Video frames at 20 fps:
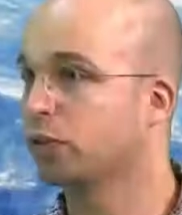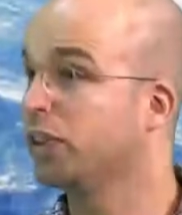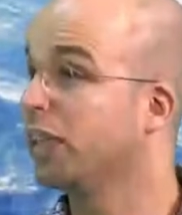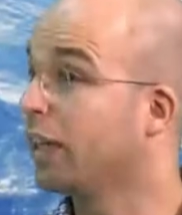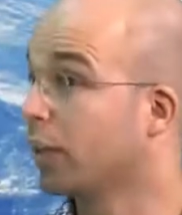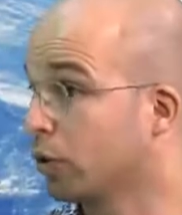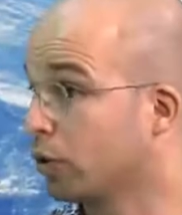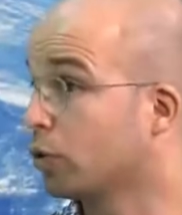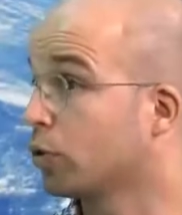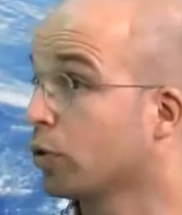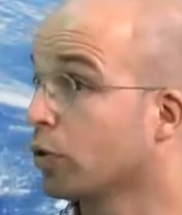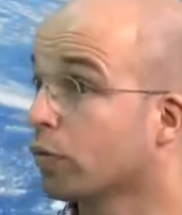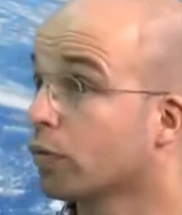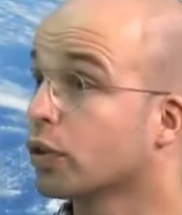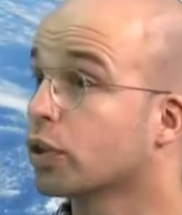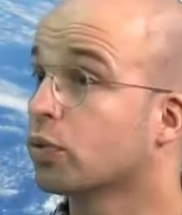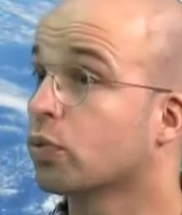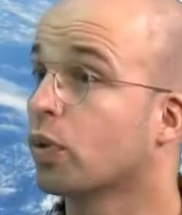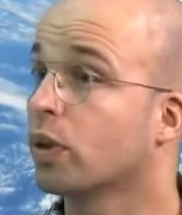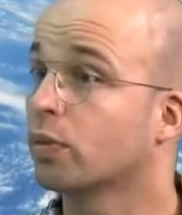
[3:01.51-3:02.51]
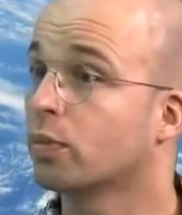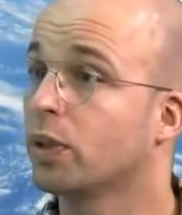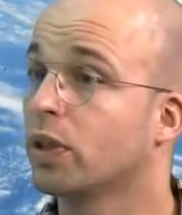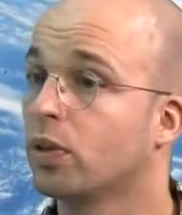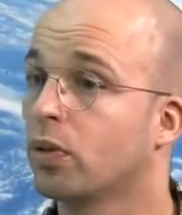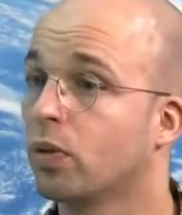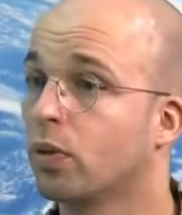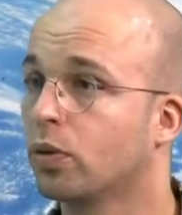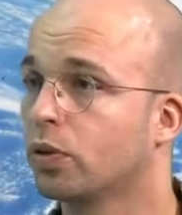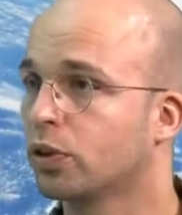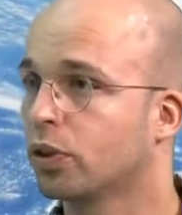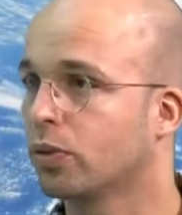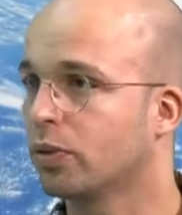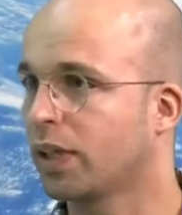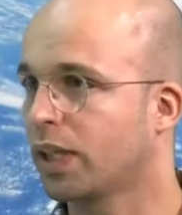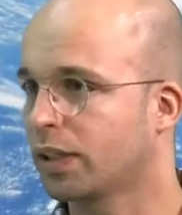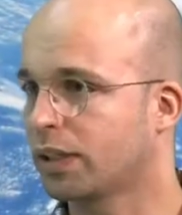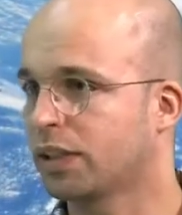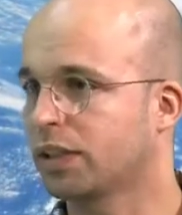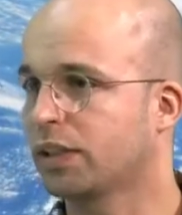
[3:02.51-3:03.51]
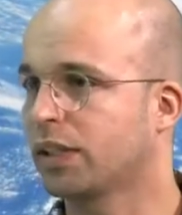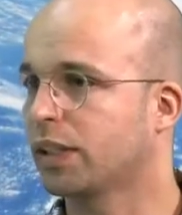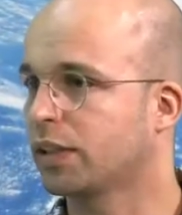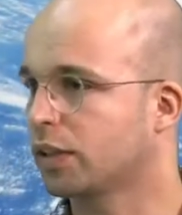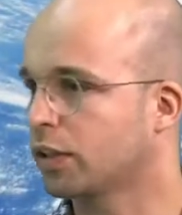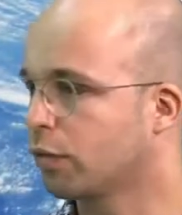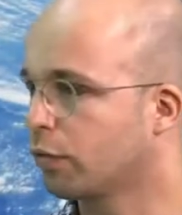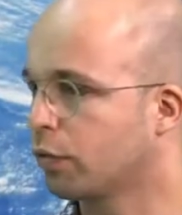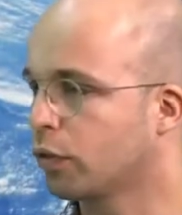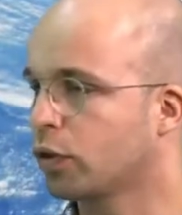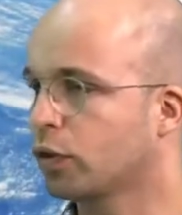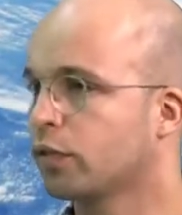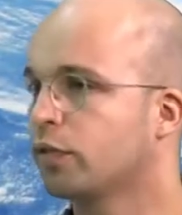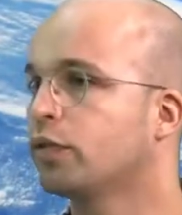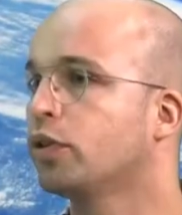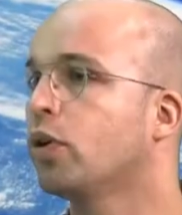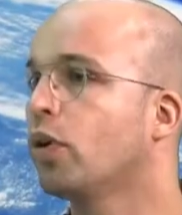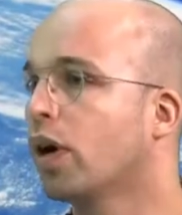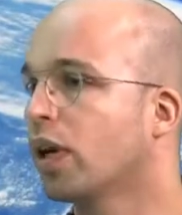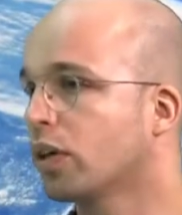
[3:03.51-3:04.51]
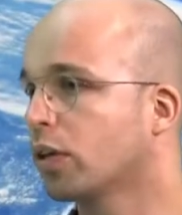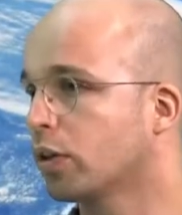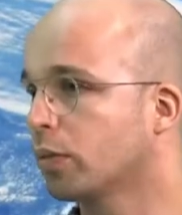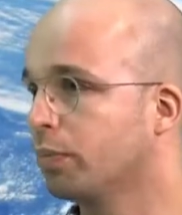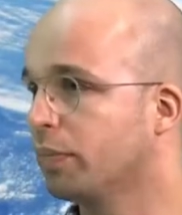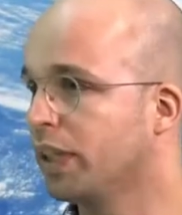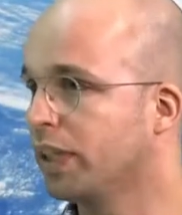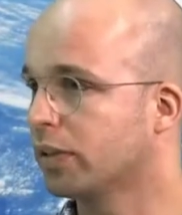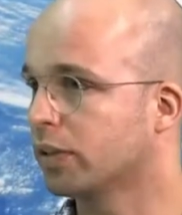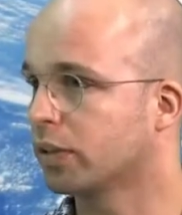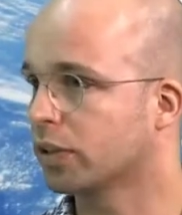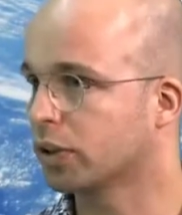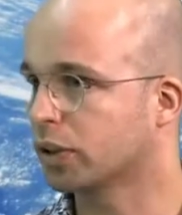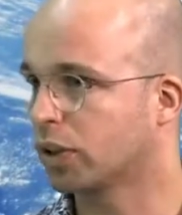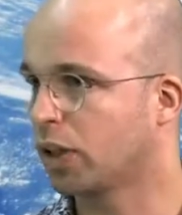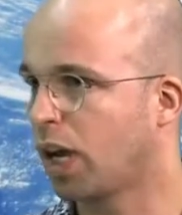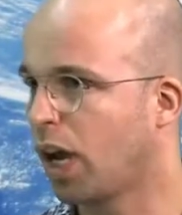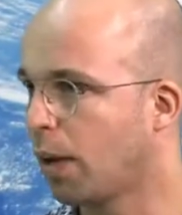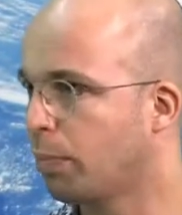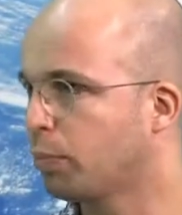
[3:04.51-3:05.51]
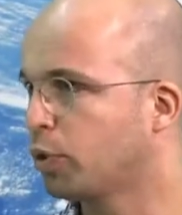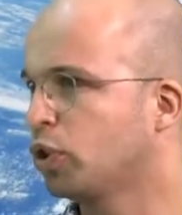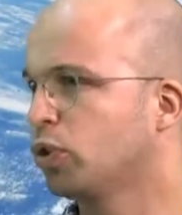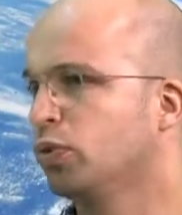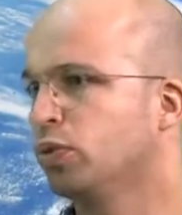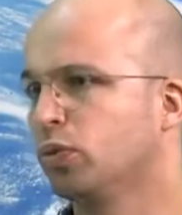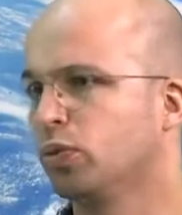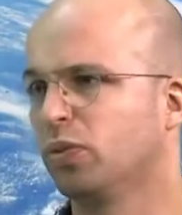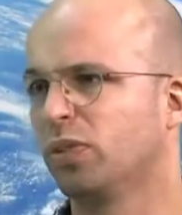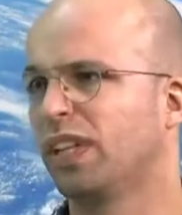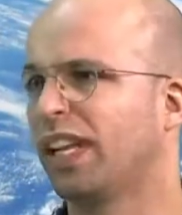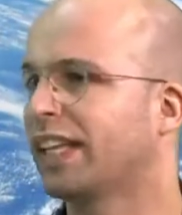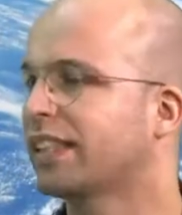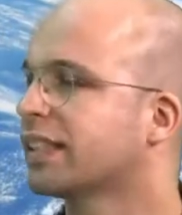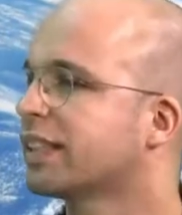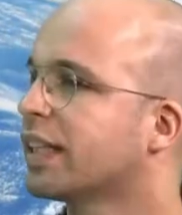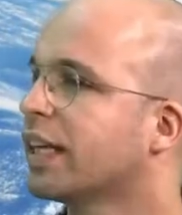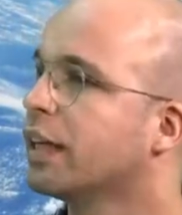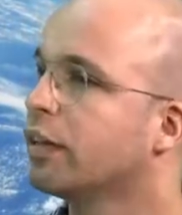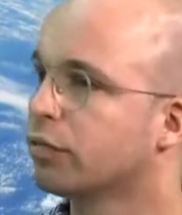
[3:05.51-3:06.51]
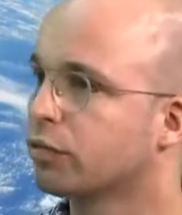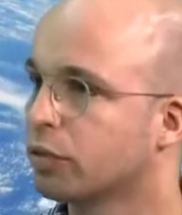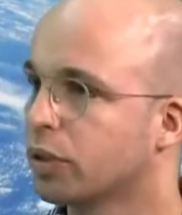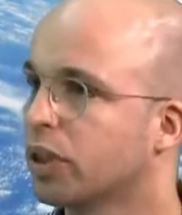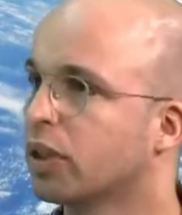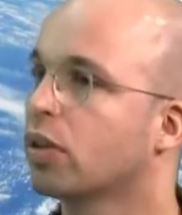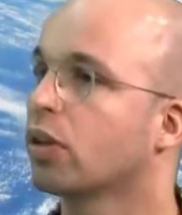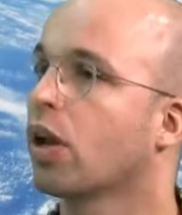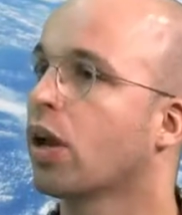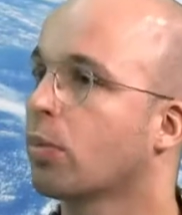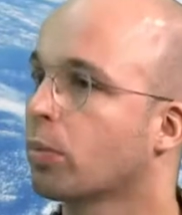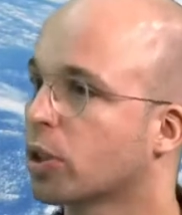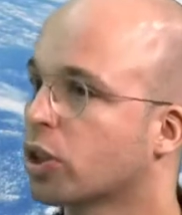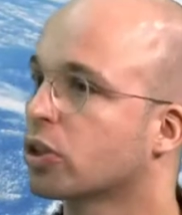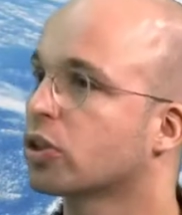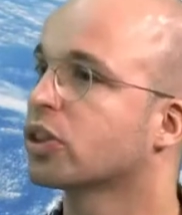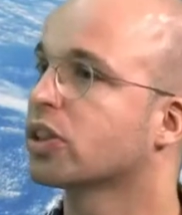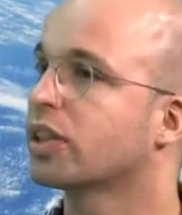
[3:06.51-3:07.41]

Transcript: near surface, what we call. So that's the first few 100 meters up to, let's say, 3 kilometers